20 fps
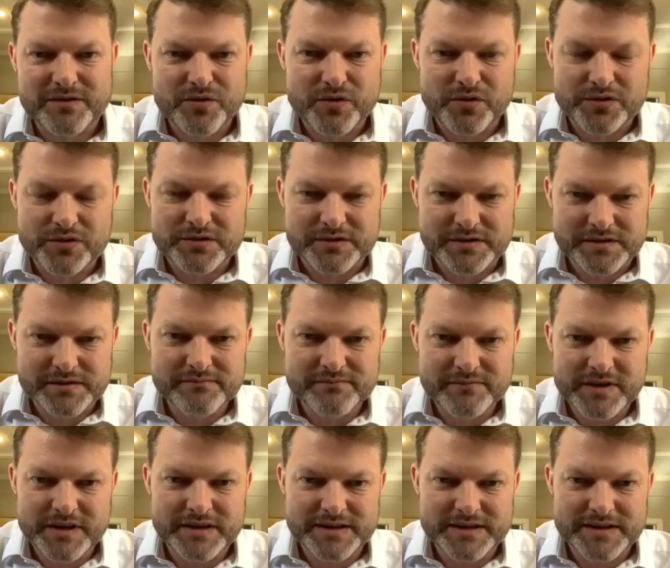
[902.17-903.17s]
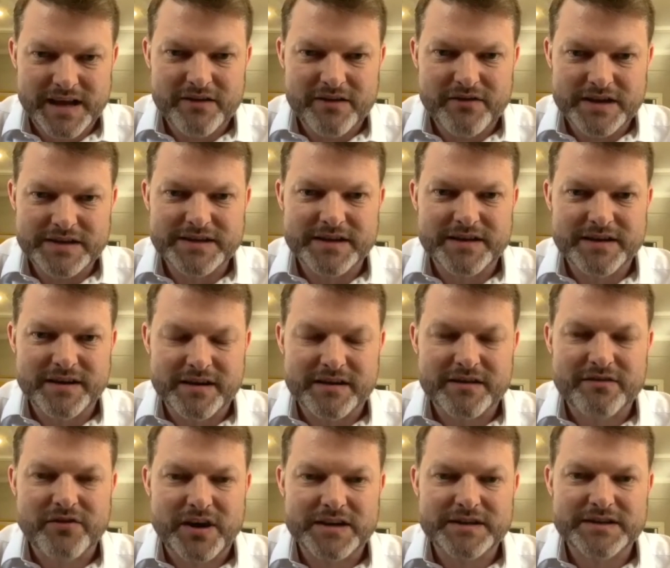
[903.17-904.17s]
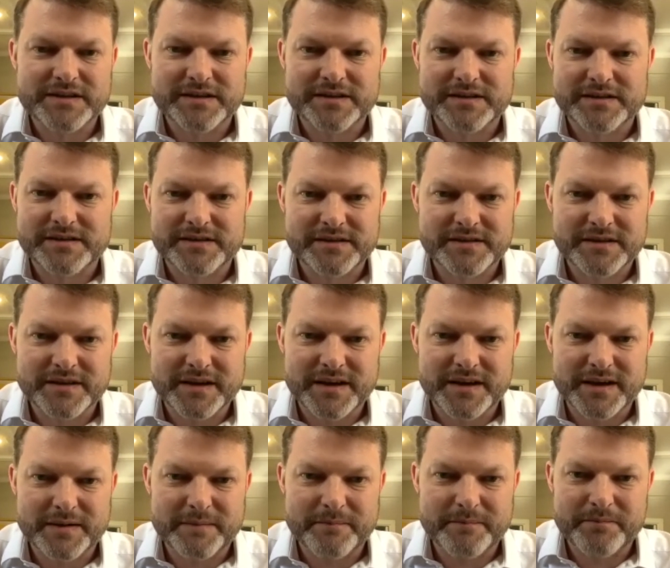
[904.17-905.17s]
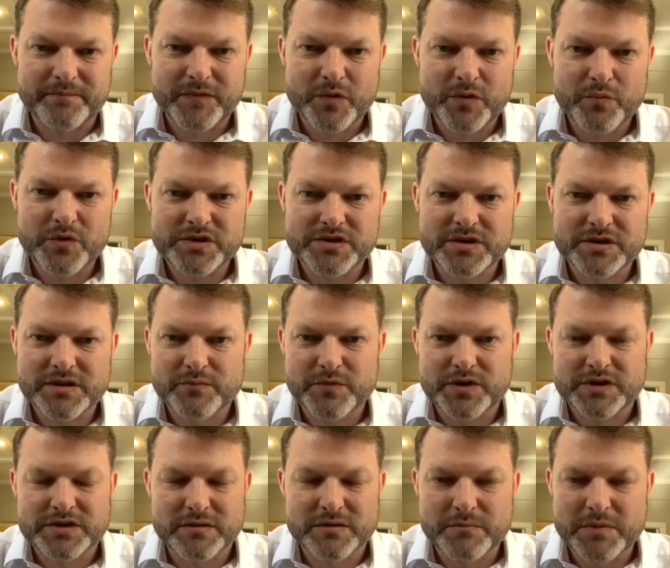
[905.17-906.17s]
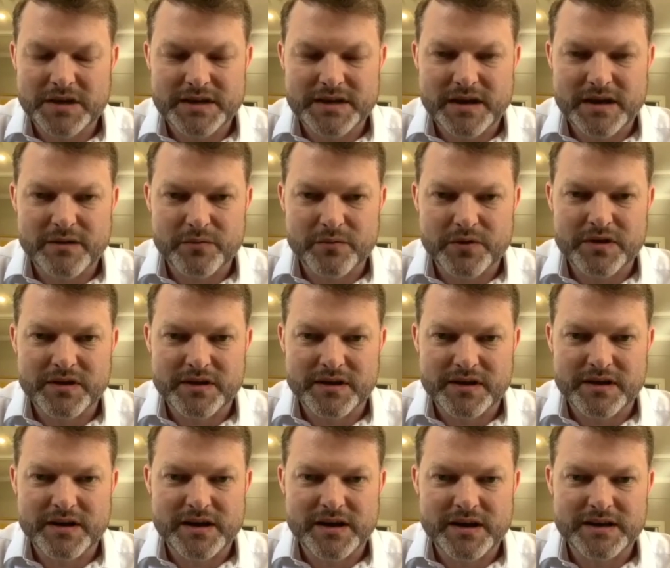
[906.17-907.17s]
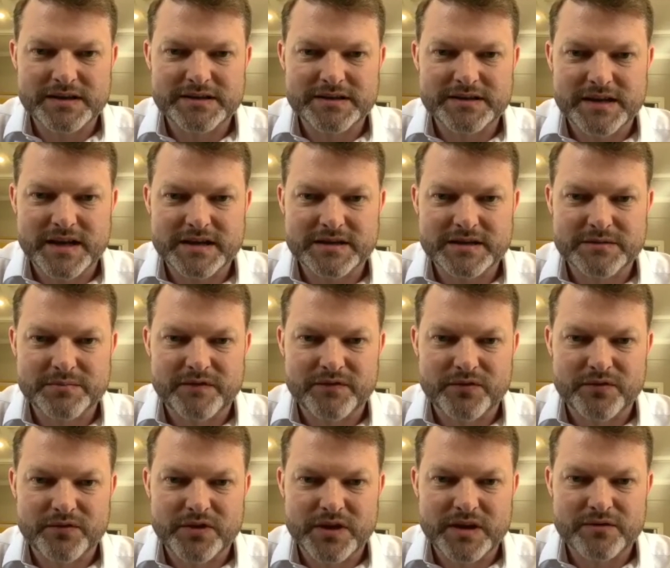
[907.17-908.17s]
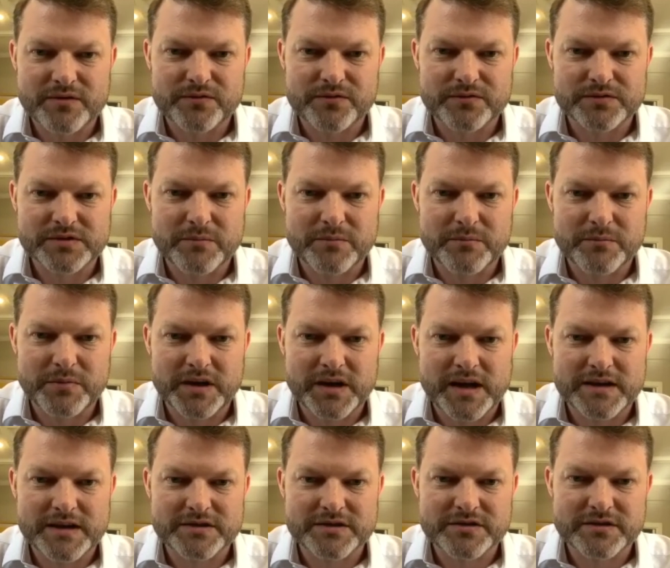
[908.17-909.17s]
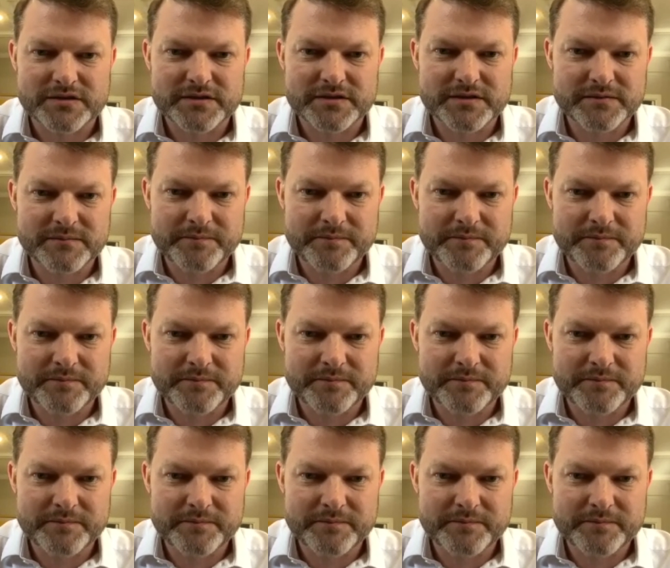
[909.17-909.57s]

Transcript: cause accelerated arthritis, which can be dealt with at an early stage before they cause complications.